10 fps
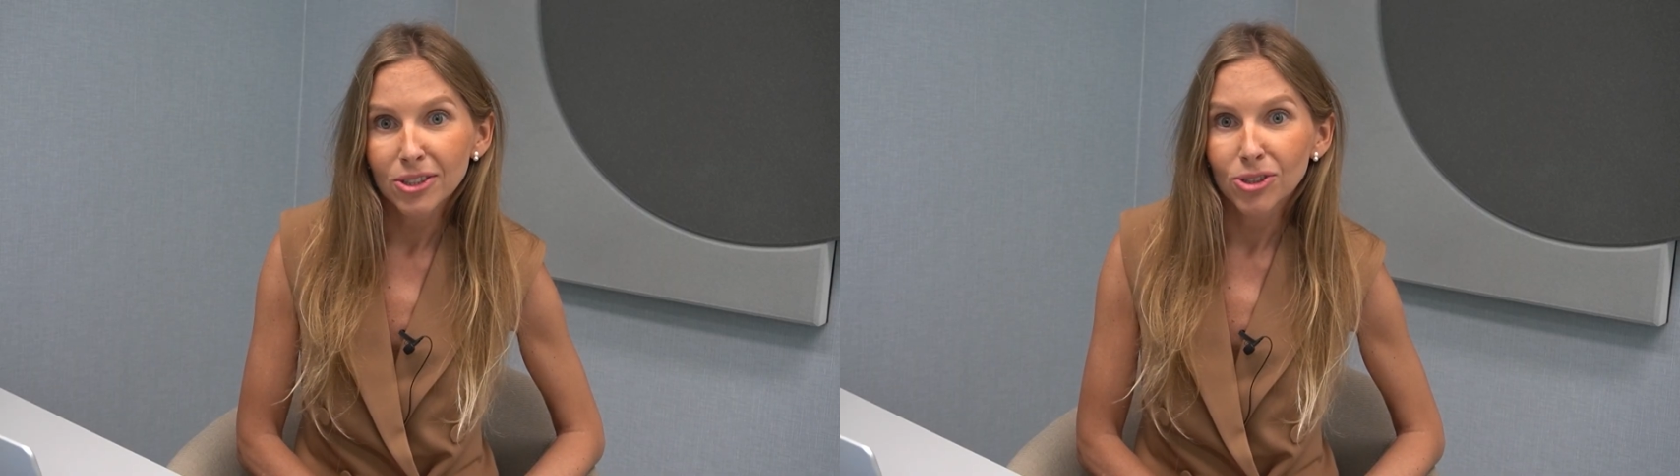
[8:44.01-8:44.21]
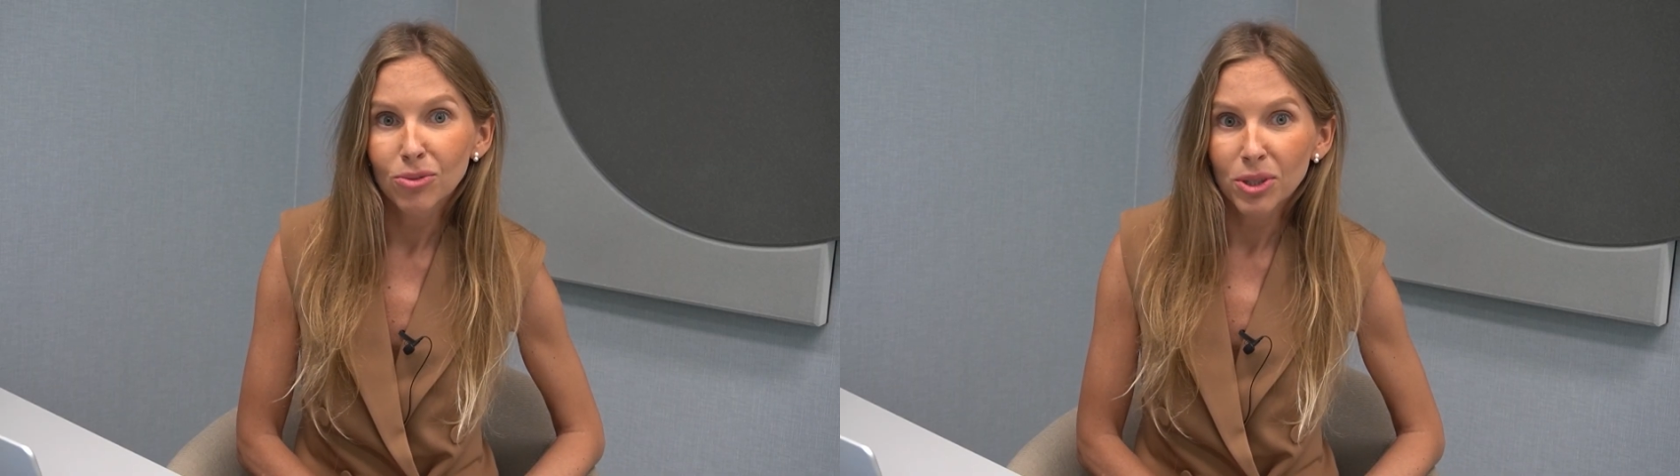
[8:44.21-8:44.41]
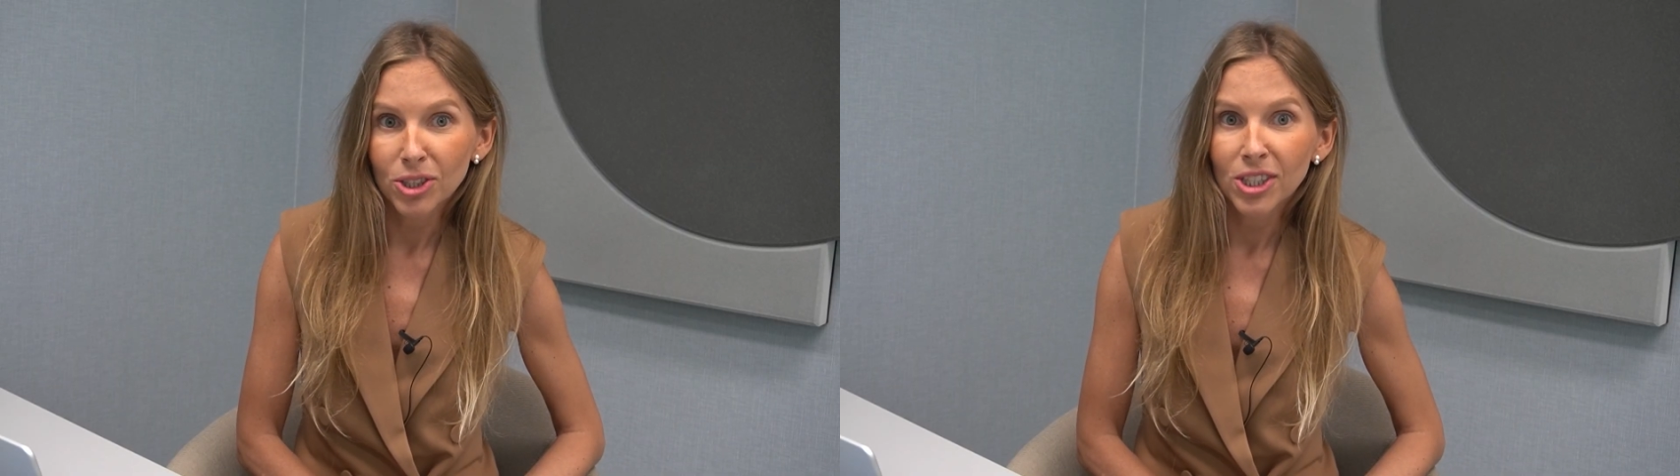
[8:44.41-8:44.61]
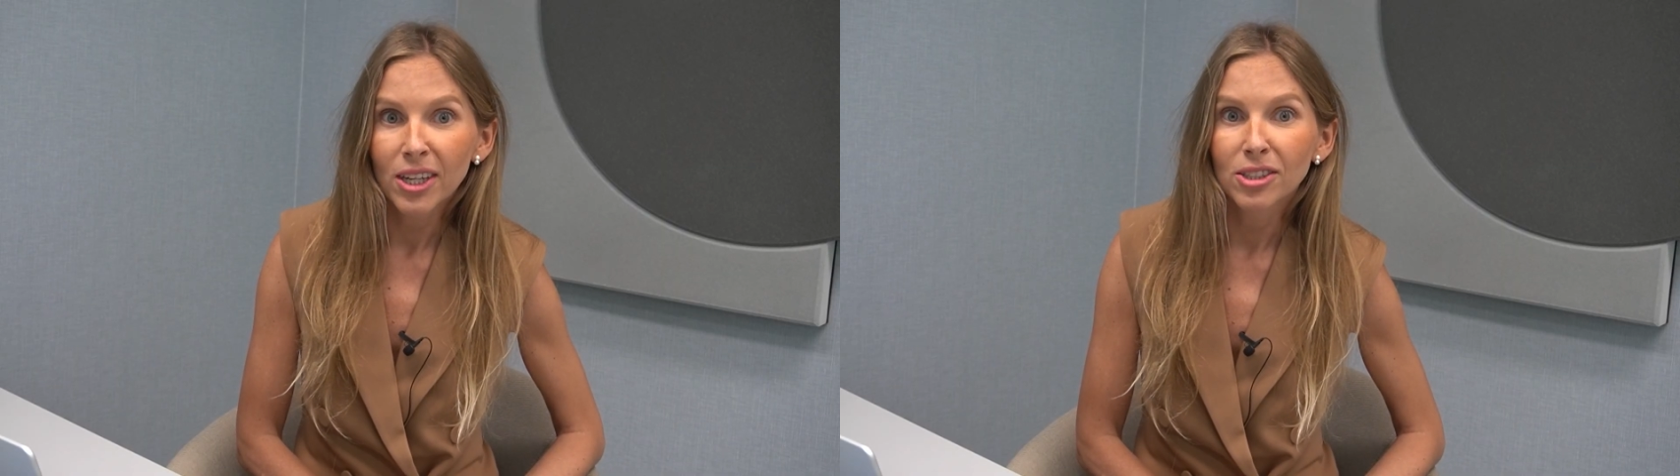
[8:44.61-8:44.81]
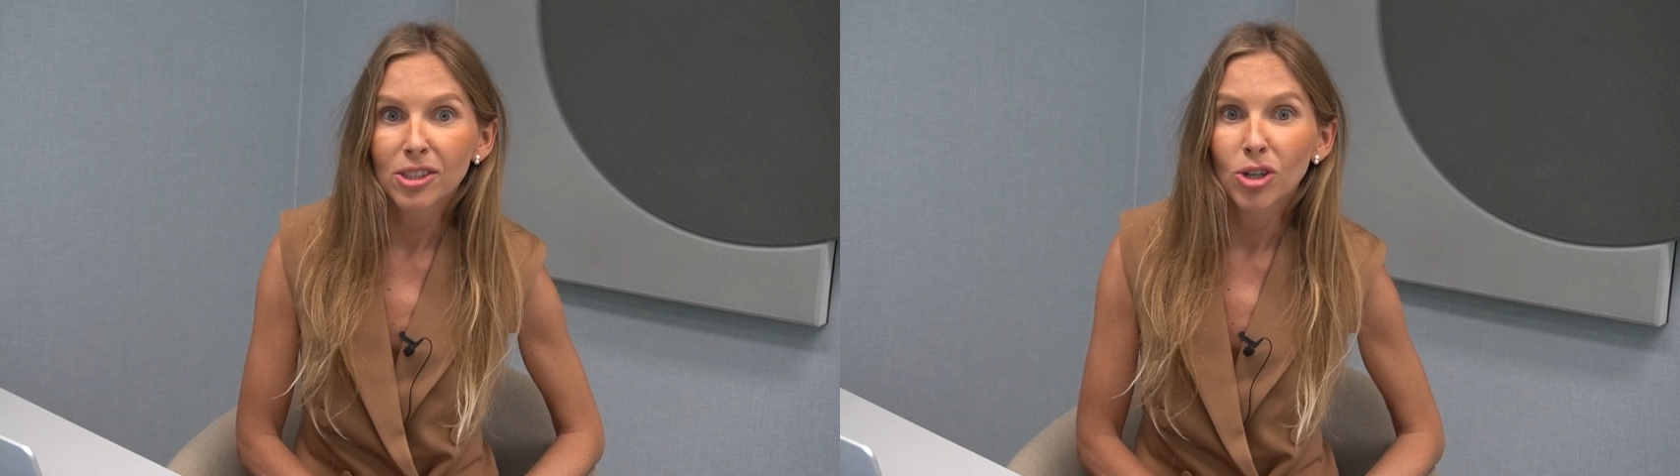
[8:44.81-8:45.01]

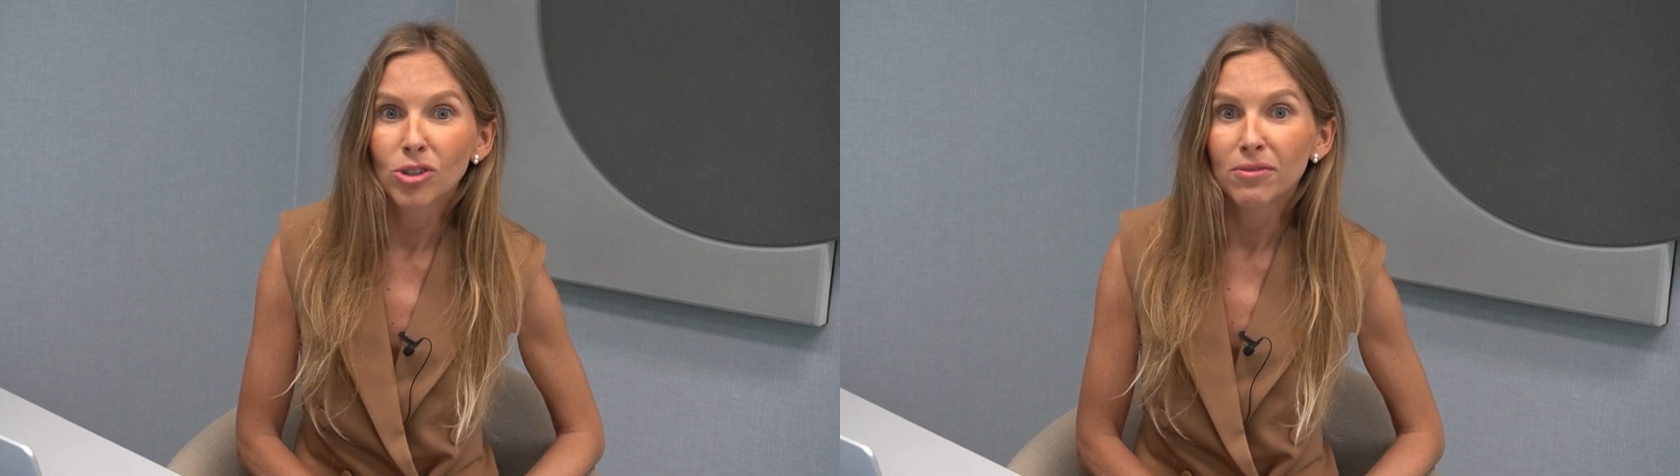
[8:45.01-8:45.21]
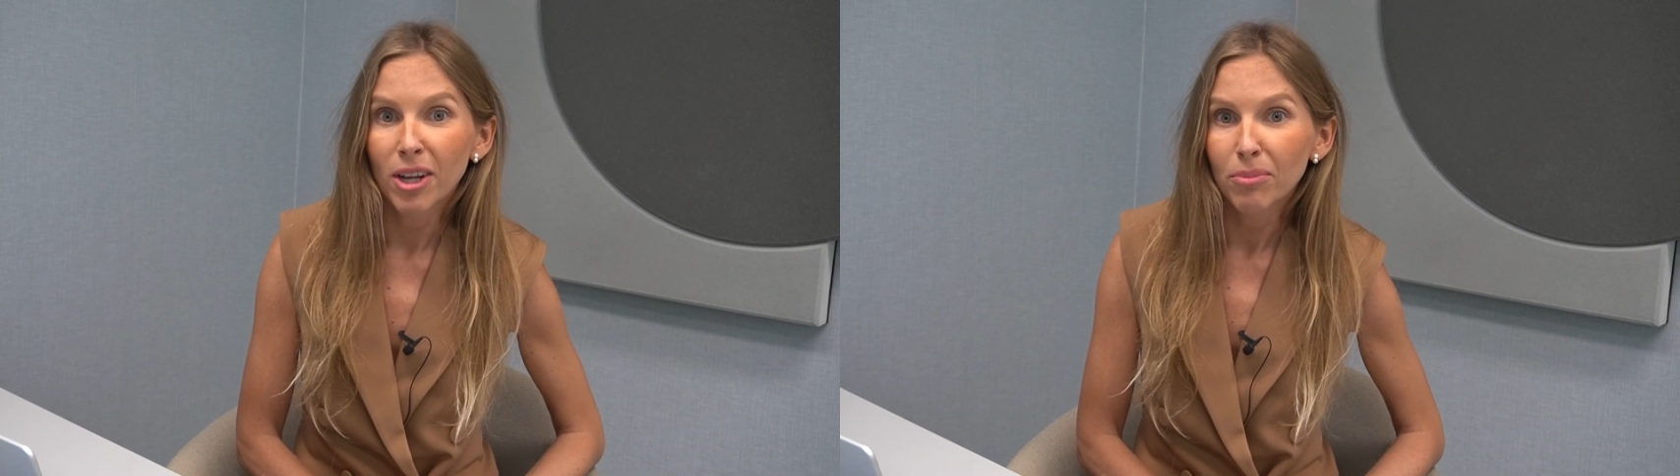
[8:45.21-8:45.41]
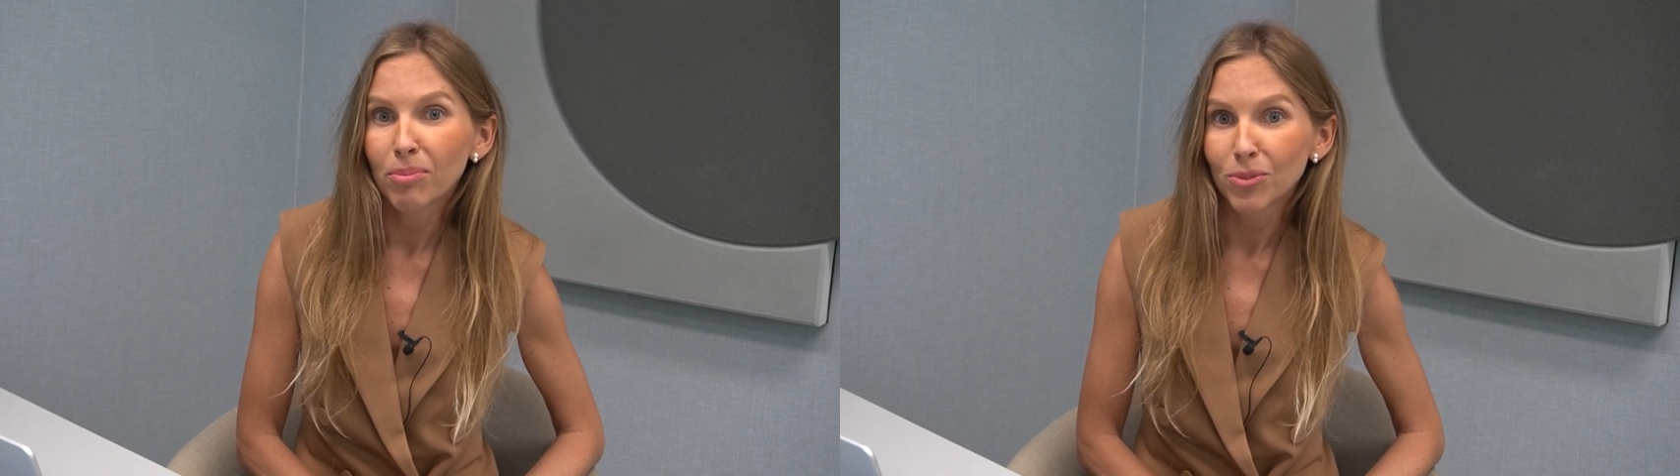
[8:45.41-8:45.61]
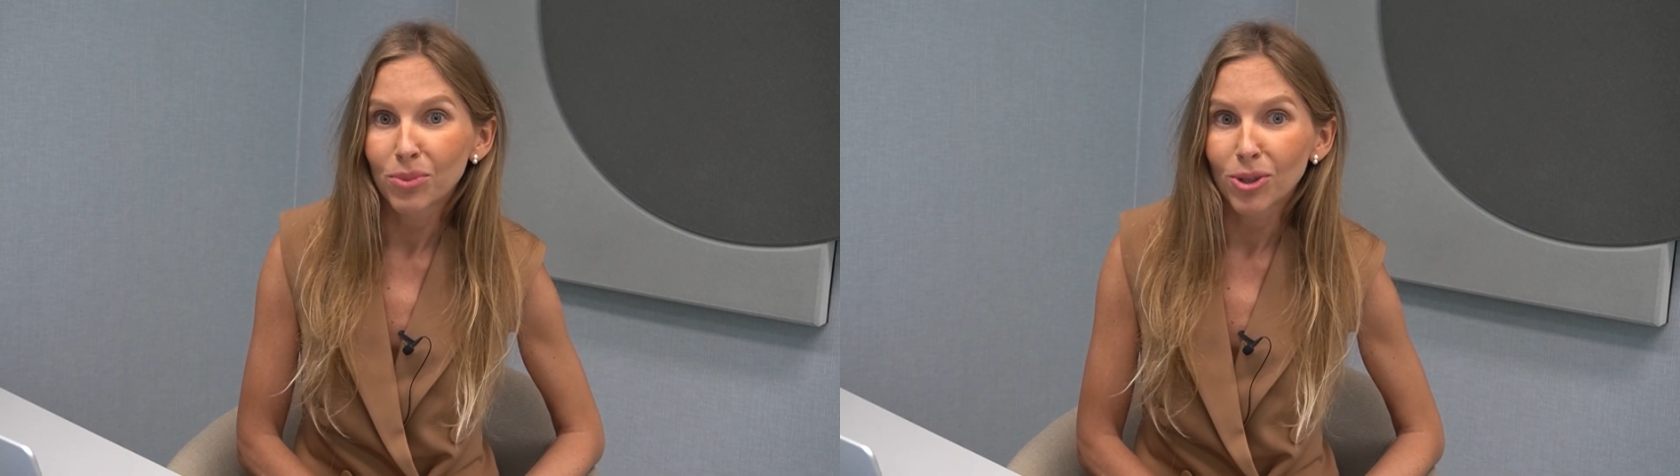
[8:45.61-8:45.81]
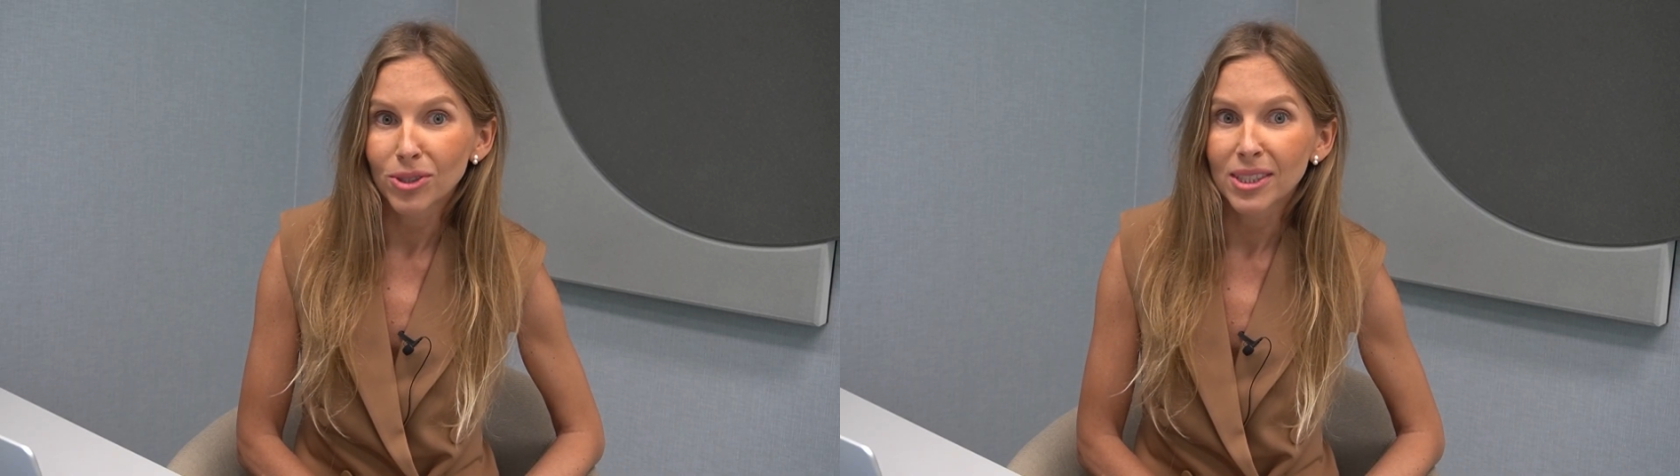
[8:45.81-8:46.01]
supercharges your development
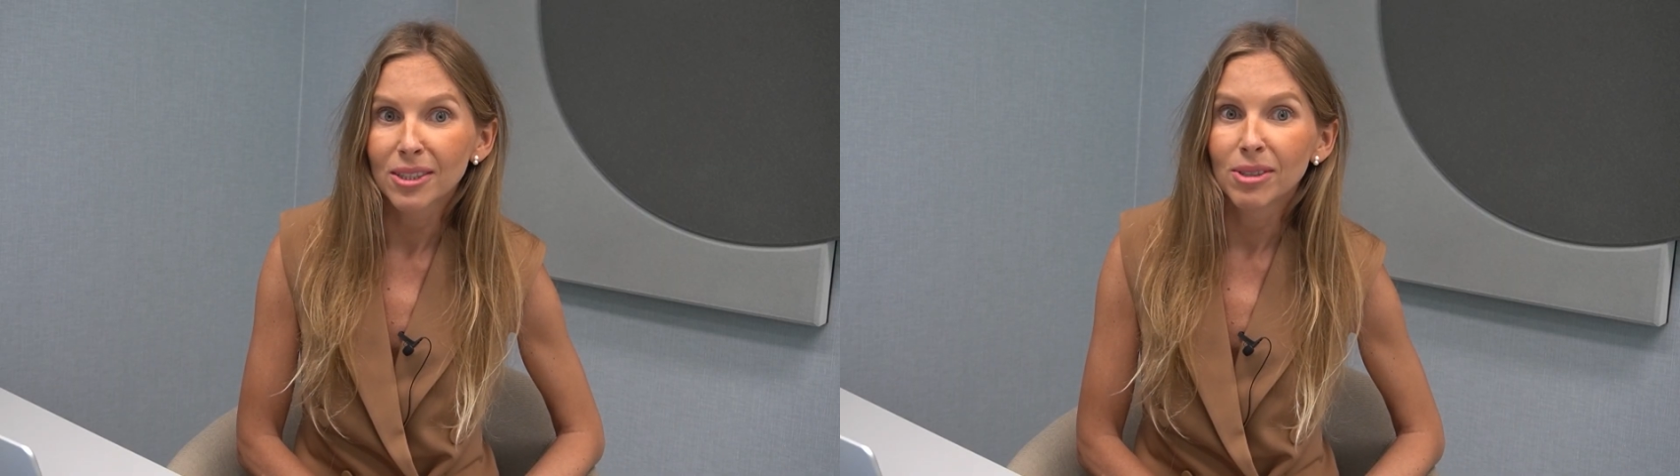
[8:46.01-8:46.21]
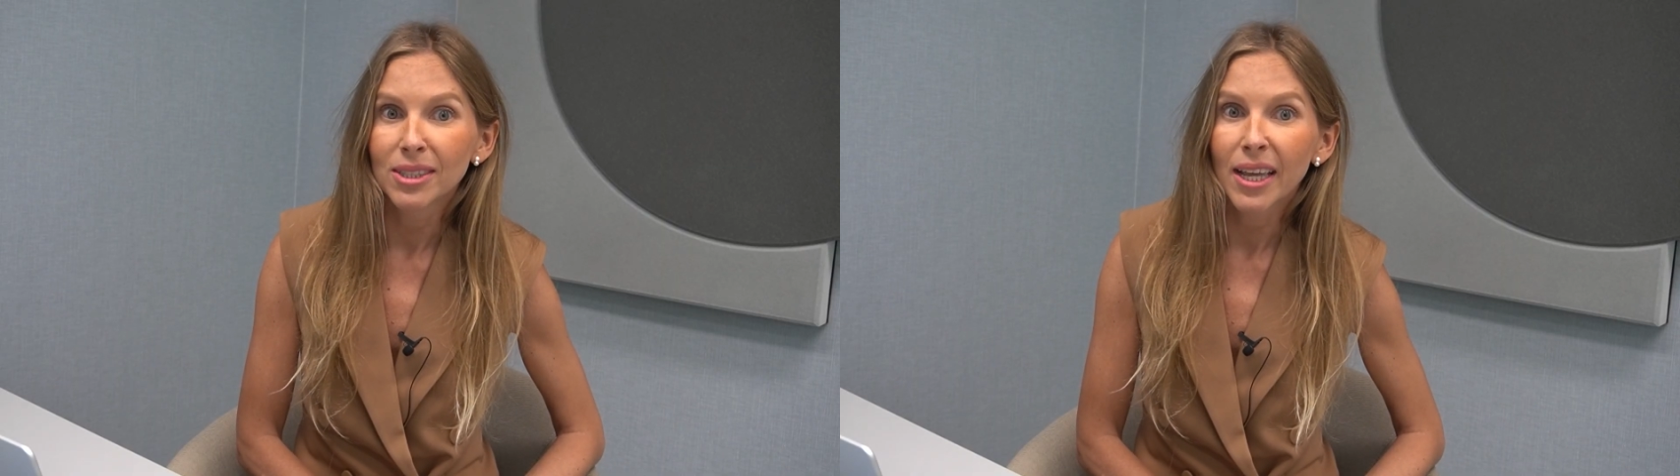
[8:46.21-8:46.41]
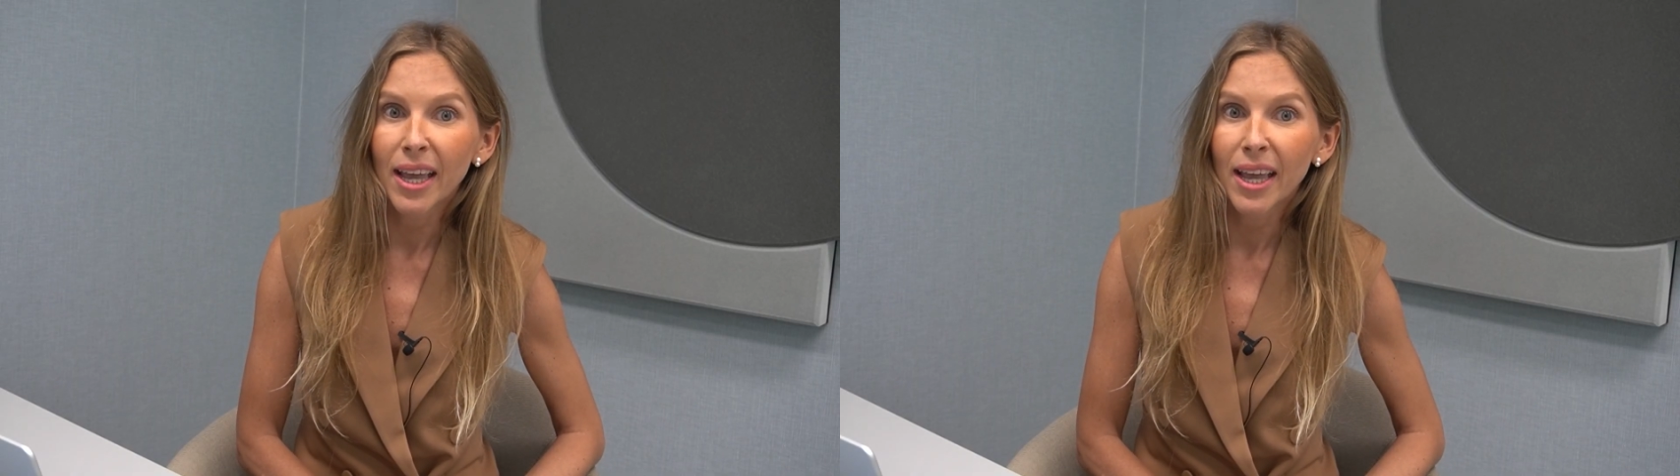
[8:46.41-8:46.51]
process with